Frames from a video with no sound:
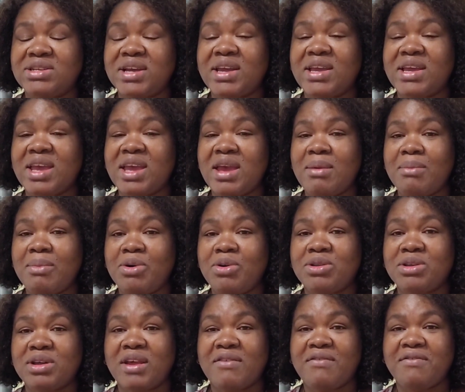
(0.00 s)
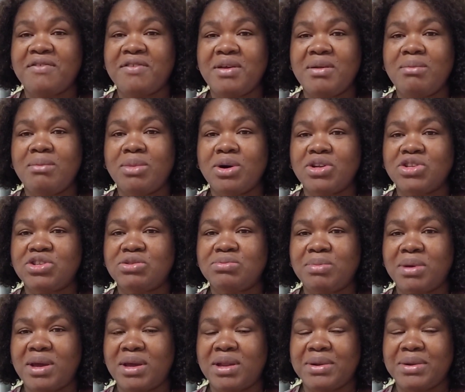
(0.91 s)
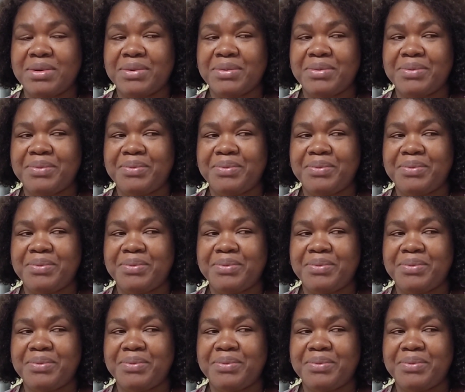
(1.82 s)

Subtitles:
I came out and I feel much better.